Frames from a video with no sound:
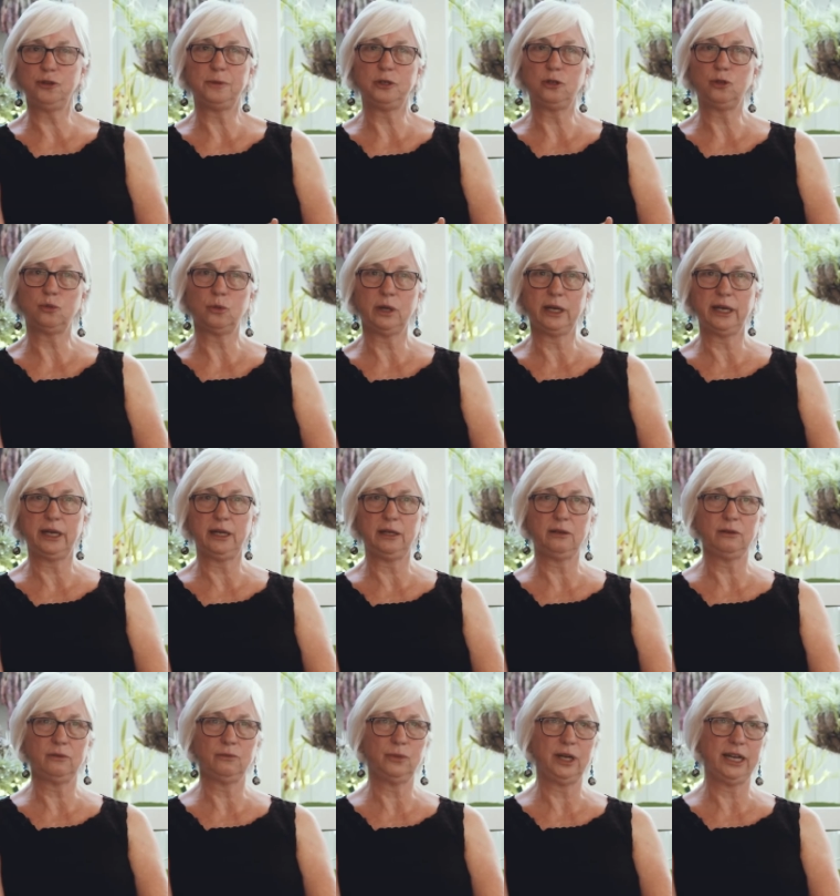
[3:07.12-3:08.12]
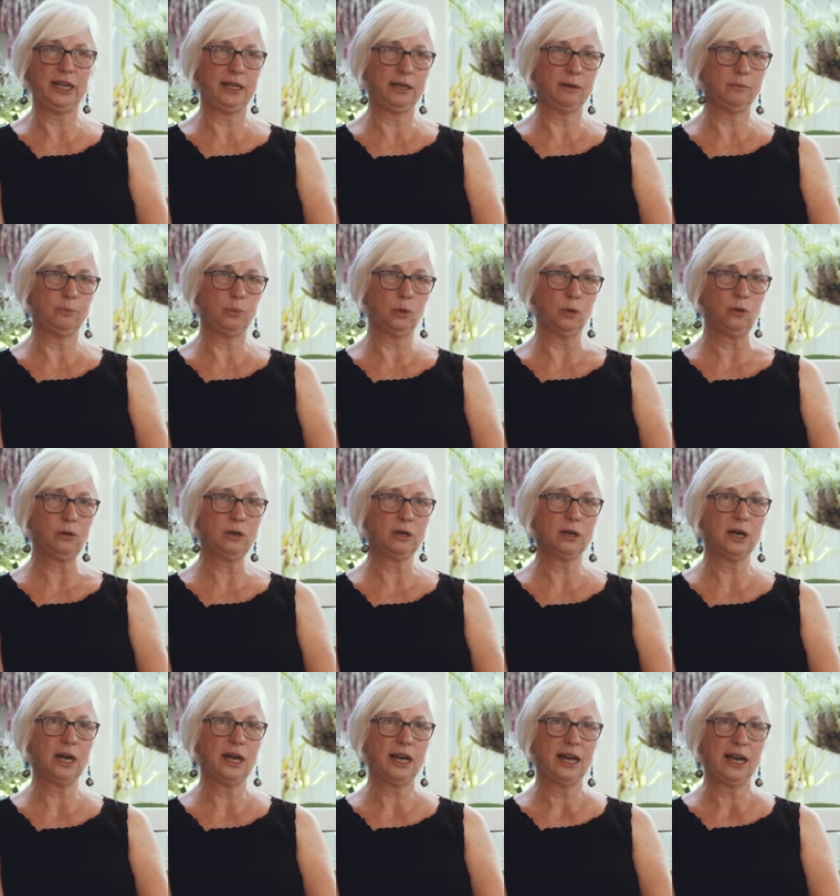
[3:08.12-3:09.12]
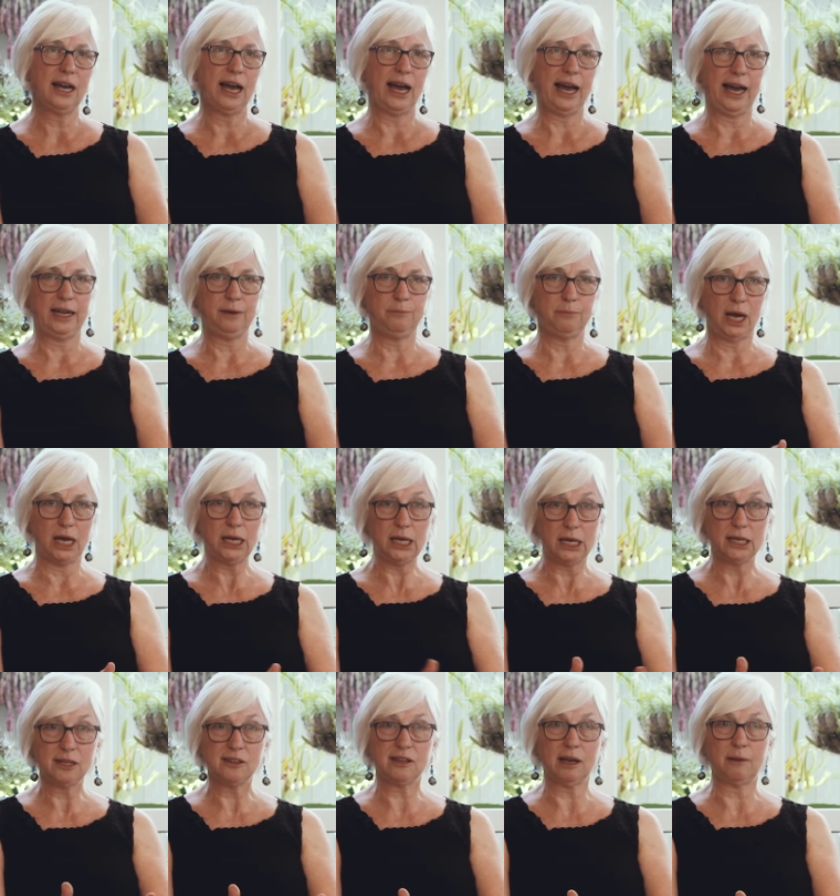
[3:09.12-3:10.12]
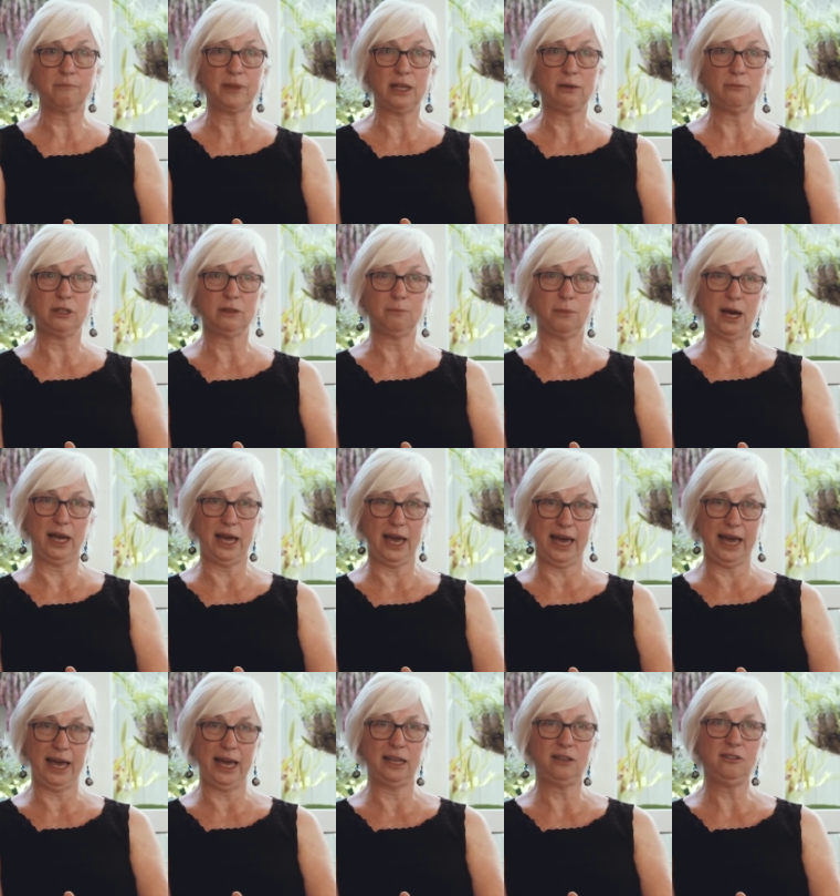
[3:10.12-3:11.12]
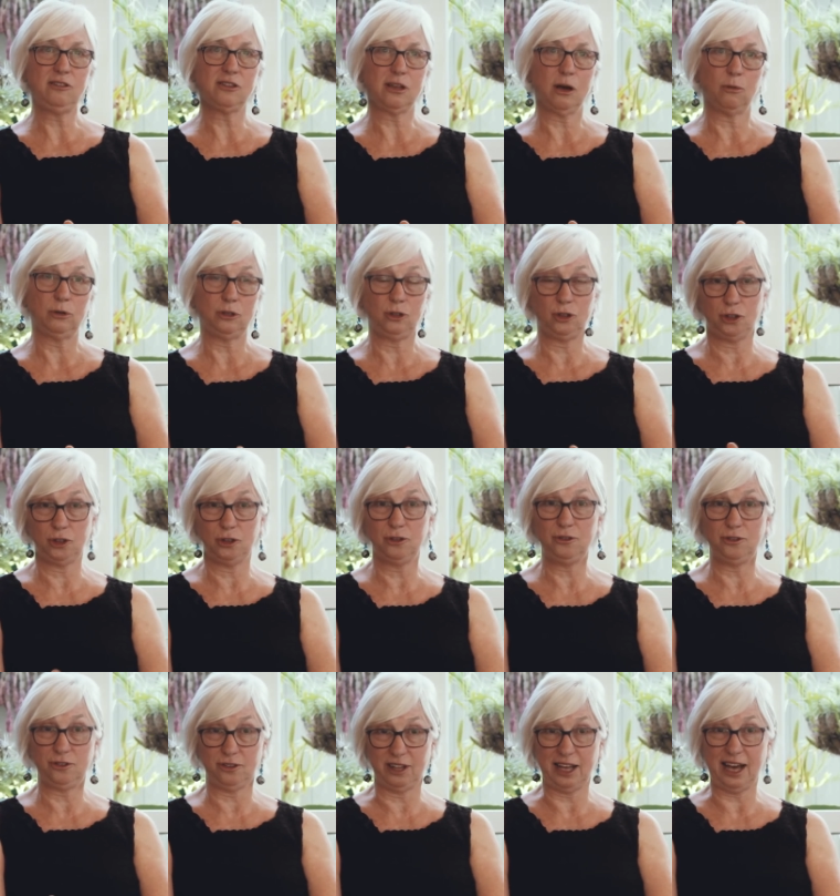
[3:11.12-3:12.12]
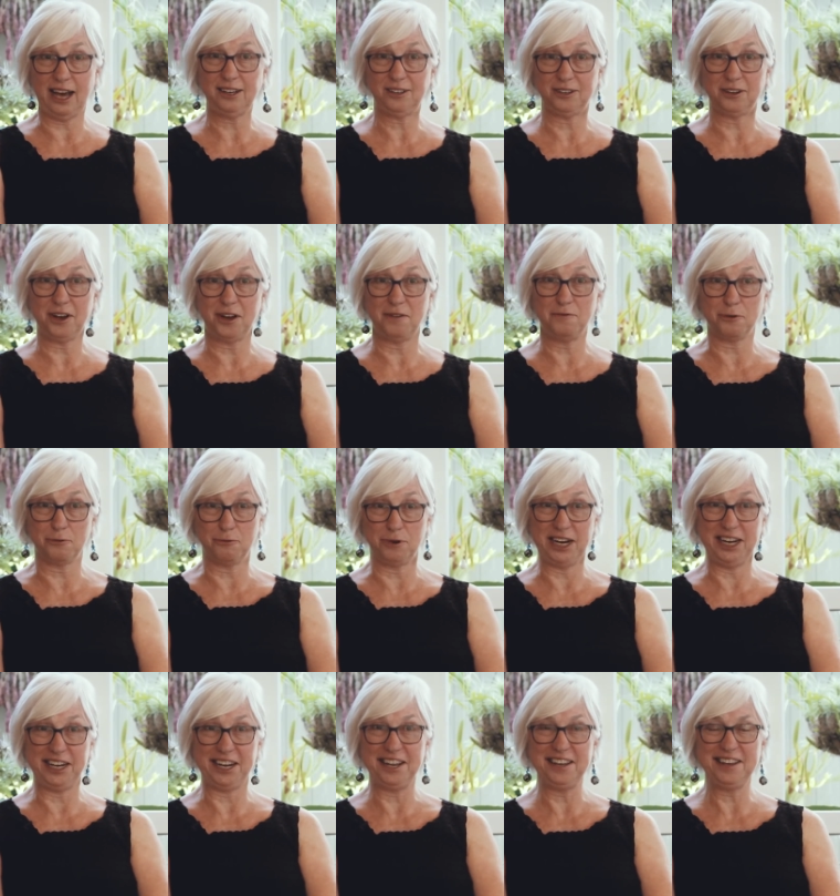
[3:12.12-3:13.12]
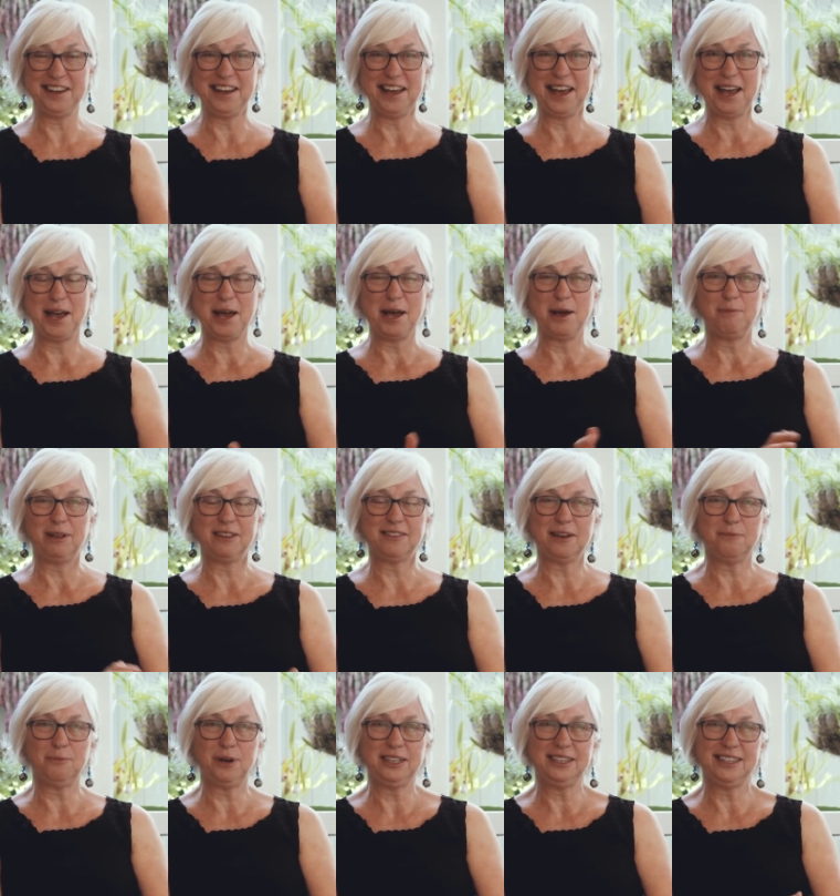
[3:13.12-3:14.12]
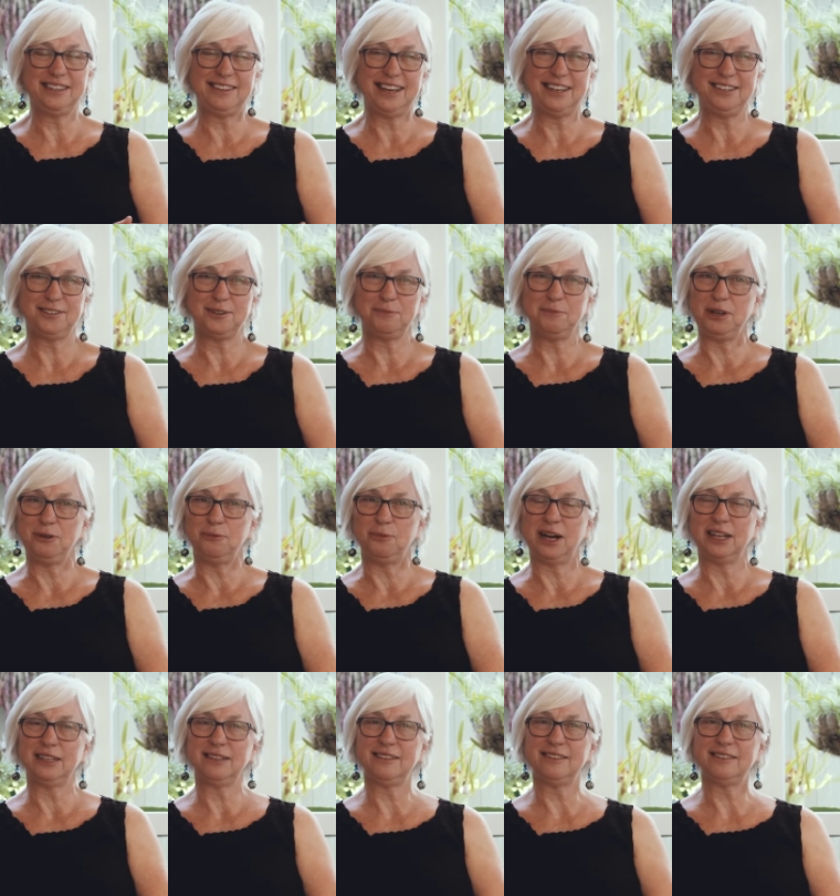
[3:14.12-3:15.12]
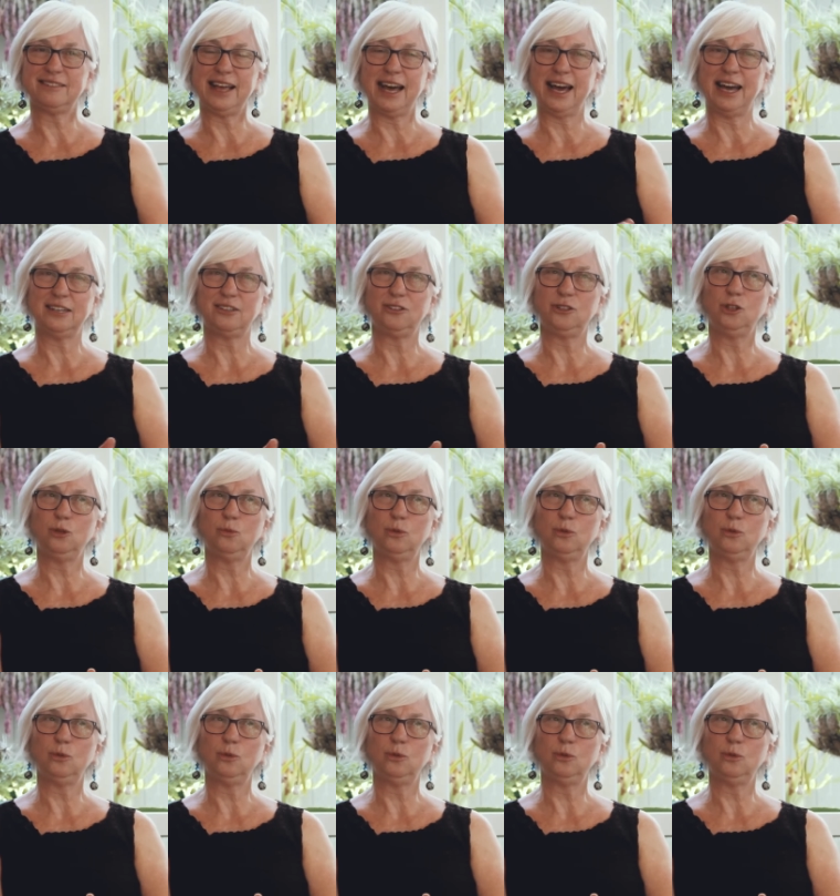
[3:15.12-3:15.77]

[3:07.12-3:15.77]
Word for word: between reading a book and making something with my hands, I would choose that over reading. But someone said to me once that you